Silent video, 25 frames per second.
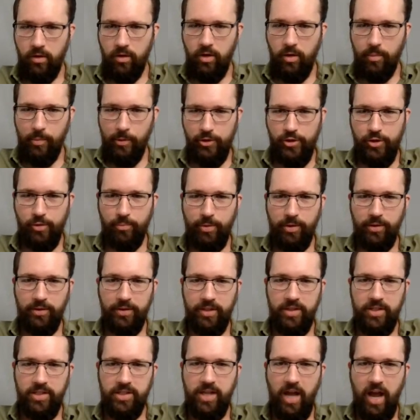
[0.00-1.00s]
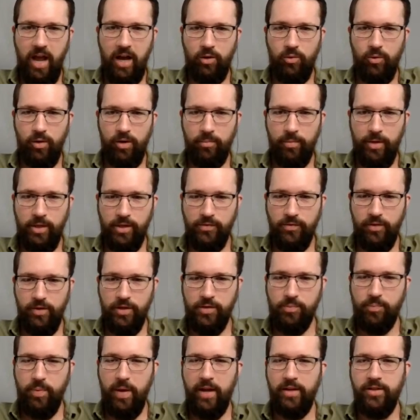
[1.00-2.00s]
Commercial building stock, what it means for
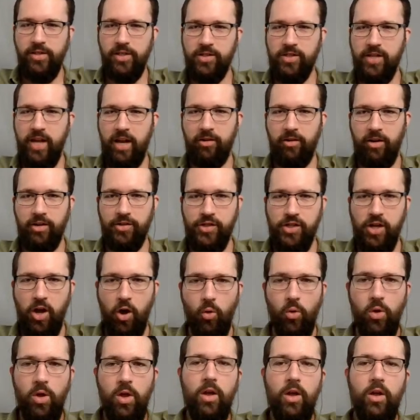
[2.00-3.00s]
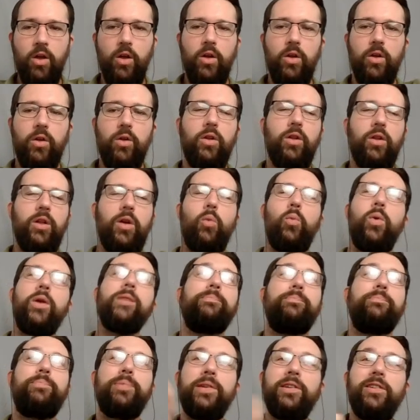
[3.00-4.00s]
this page, etc. So
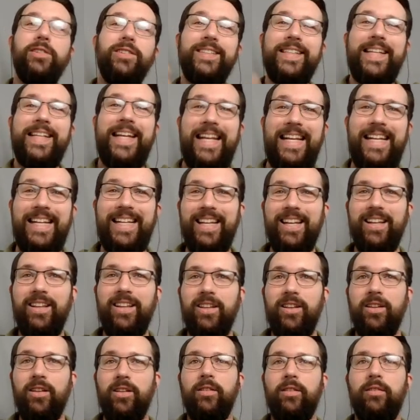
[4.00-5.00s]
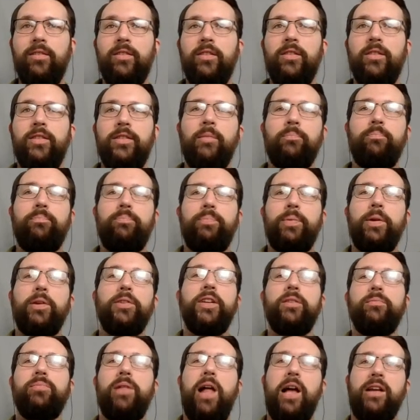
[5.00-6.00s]
we're building the
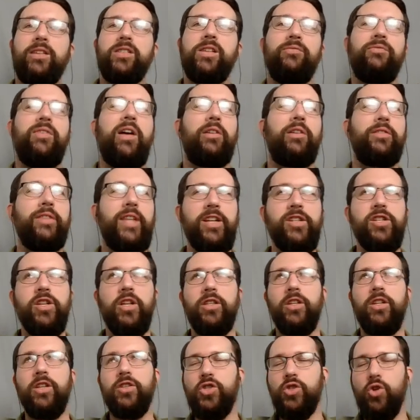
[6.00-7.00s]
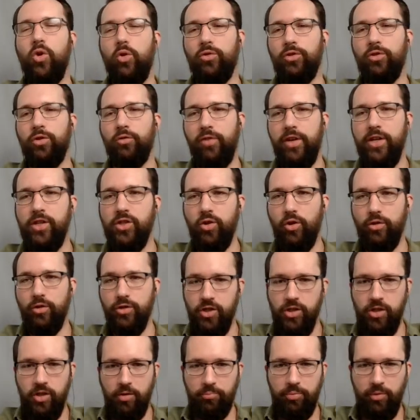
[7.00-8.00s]
building blocks, the foundation, the
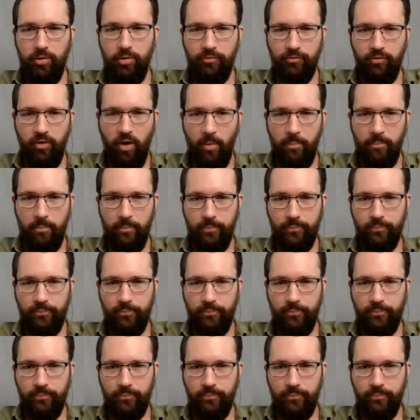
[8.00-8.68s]
resources to pull from.